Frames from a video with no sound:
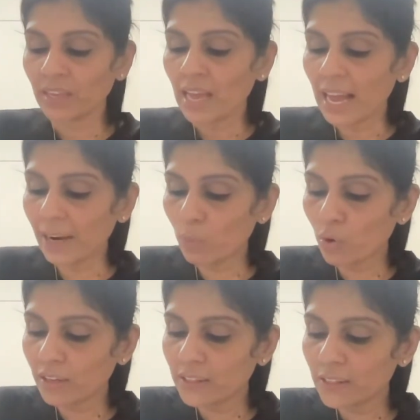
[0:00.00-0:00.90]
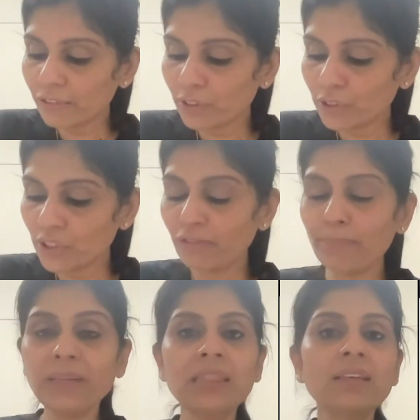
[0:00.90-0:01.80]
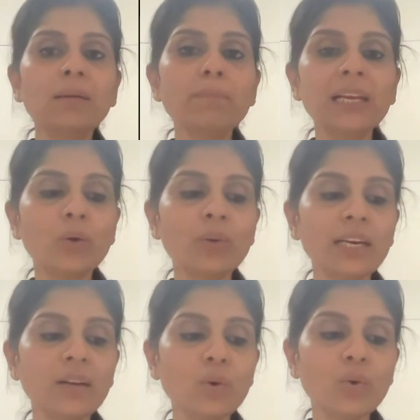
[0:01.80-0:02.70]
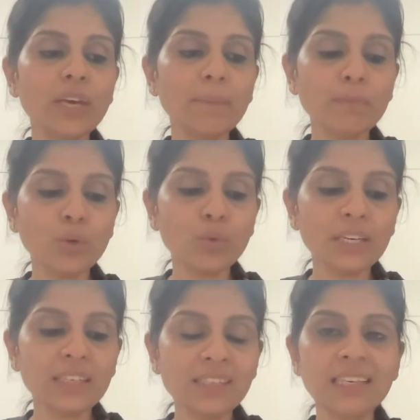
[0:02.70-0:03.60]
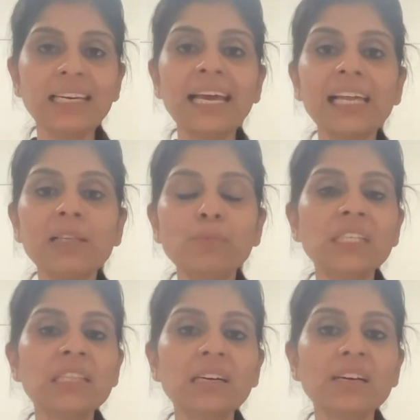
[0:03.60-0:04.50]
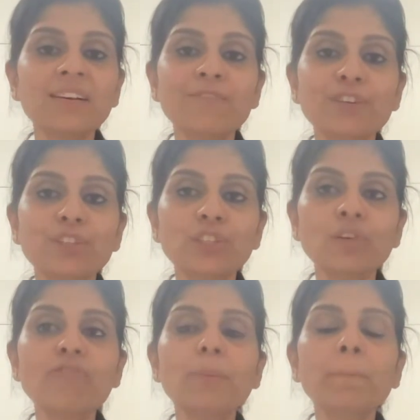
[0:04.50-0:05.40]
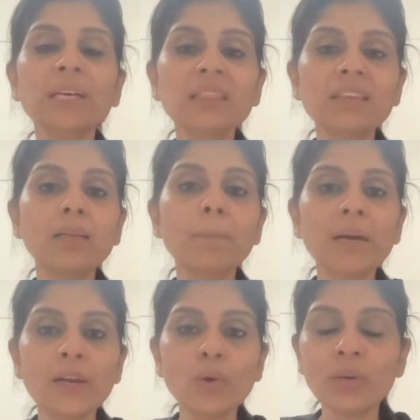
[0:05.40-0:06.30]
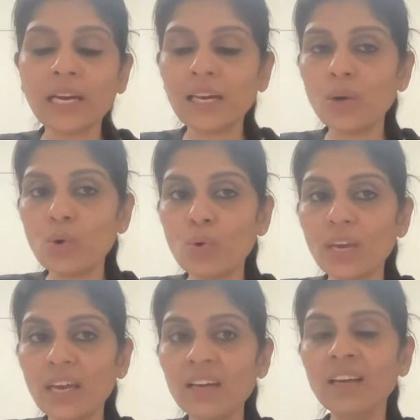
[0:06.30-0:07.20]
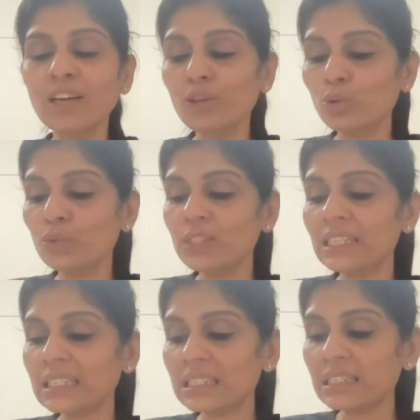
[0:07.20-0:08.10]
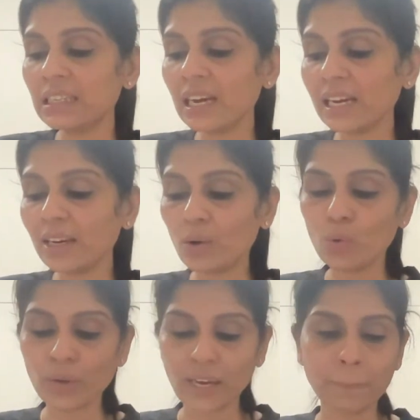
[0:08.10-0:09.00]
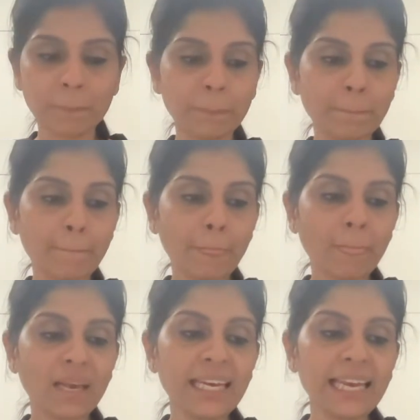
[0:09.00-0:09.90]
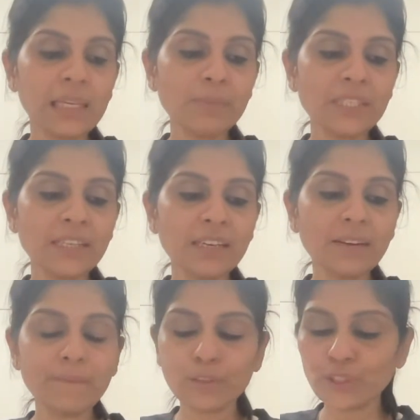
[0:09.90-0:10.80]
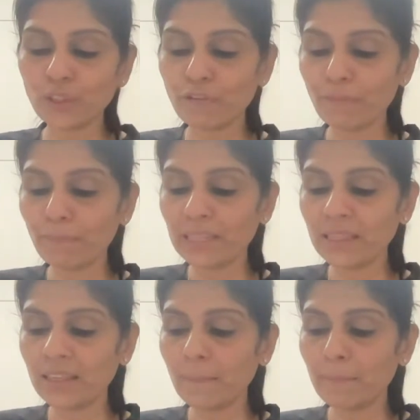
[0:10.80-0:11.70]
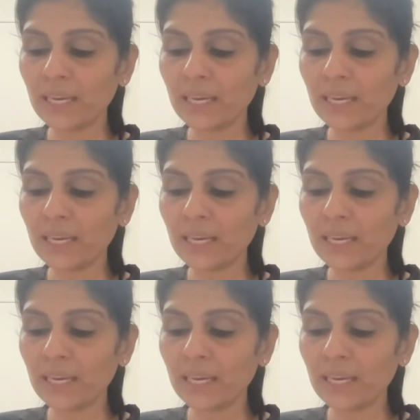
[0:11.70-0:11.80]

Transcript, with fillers: And what is the function of methyl CoA mutase? It helps in the conversion of methyl CoA to succinyl CoA. It helps in the conversion of methyl